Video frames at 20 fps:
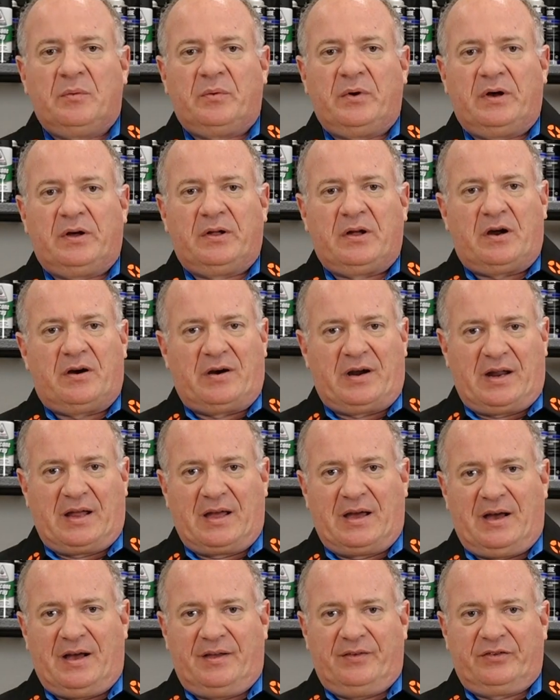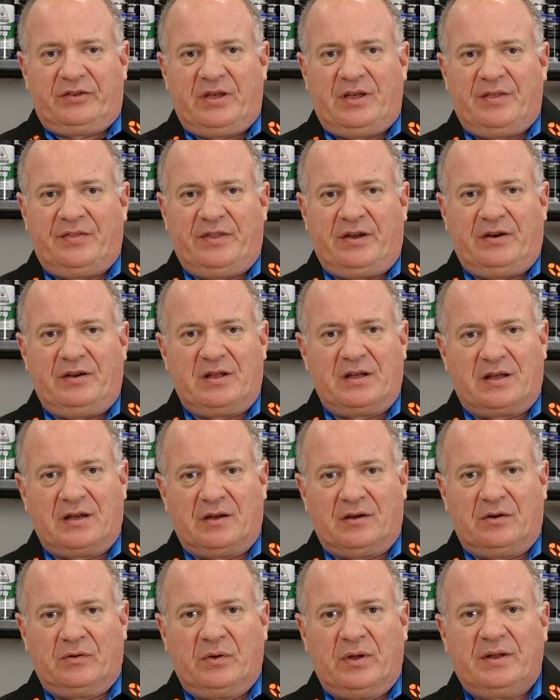Well, all right, guys, there you
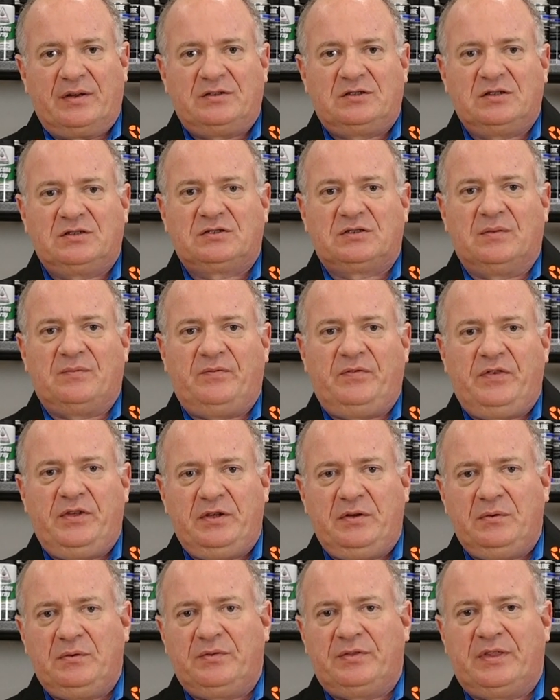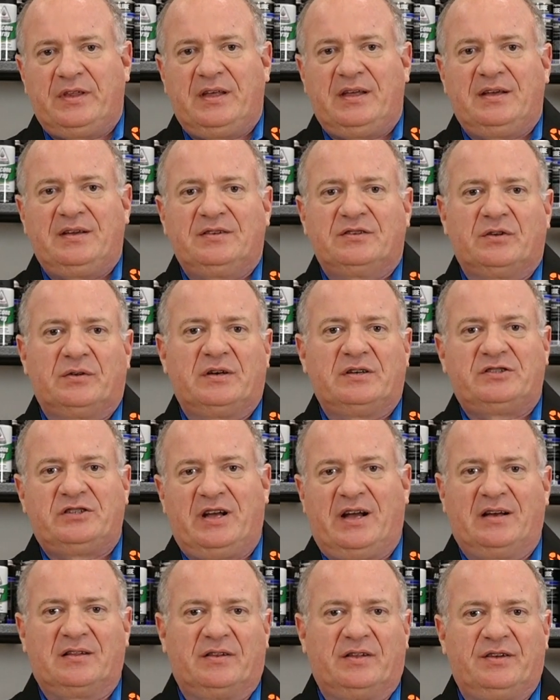go. Just a few things on a
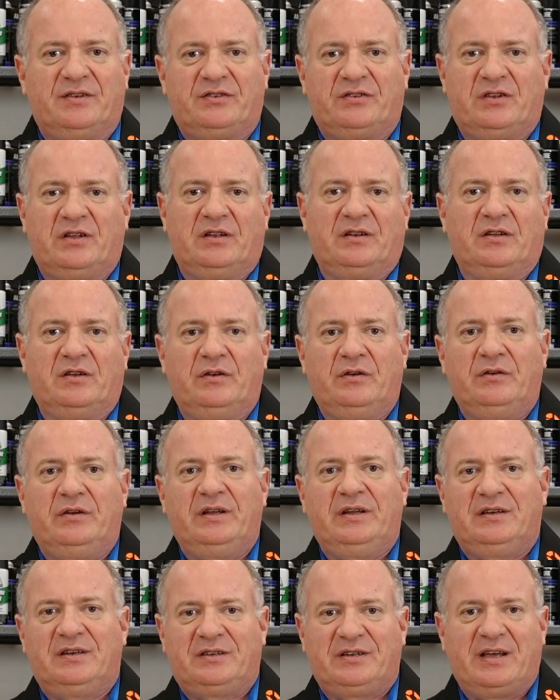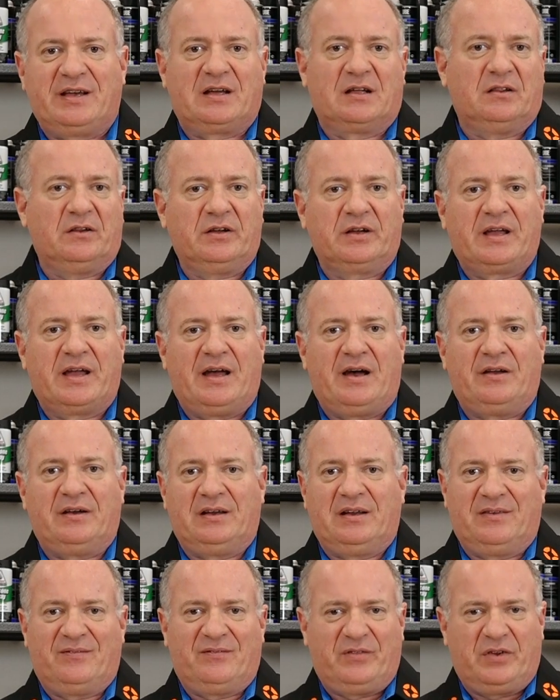checklist that you need to take a look
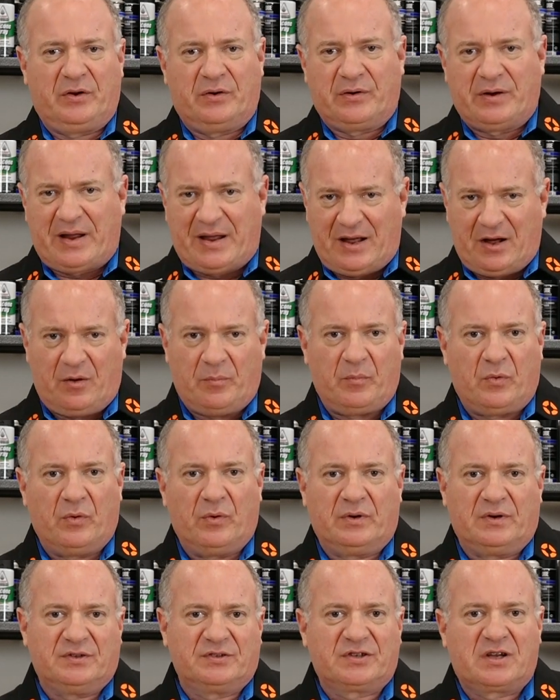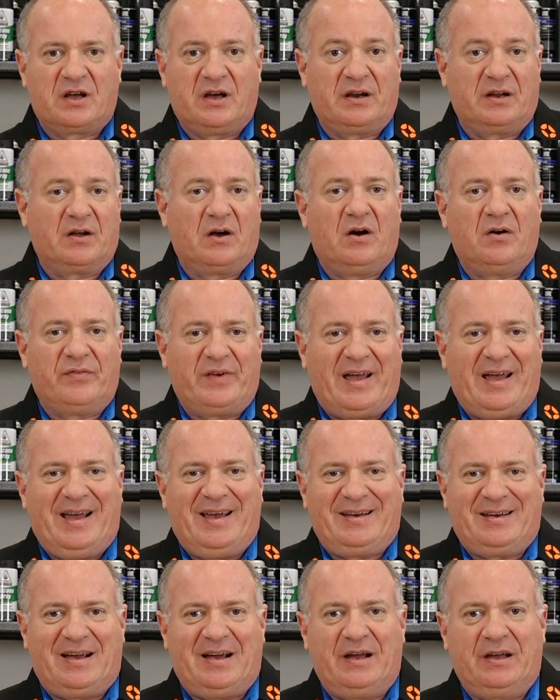at if your outboard is cutting off
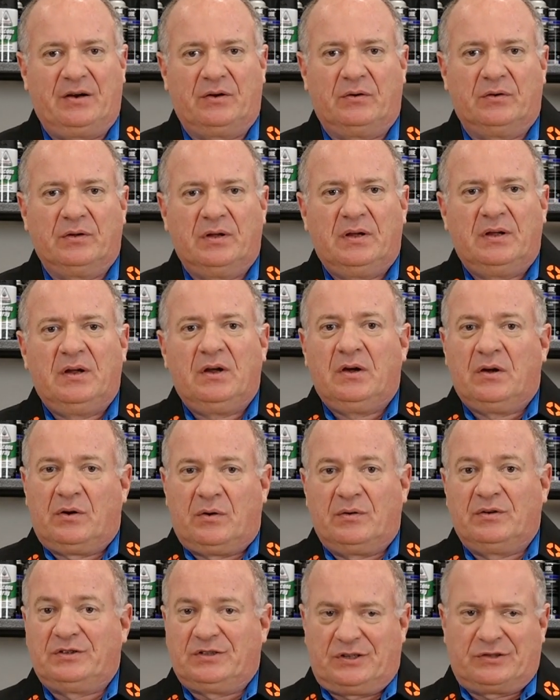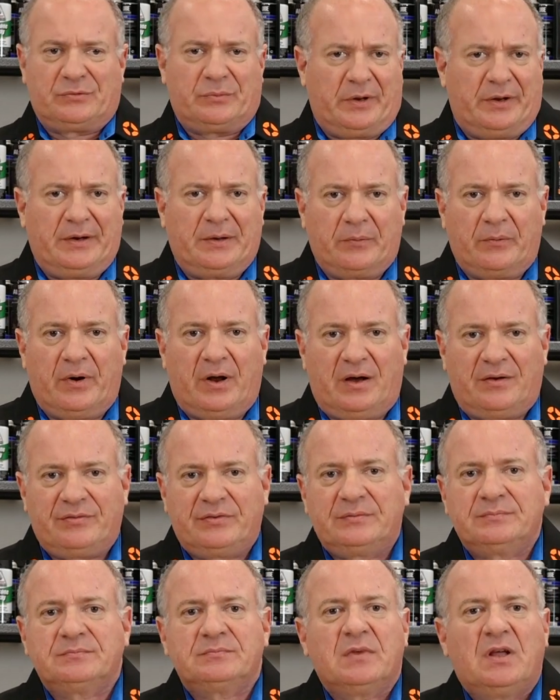at idle or just running rough.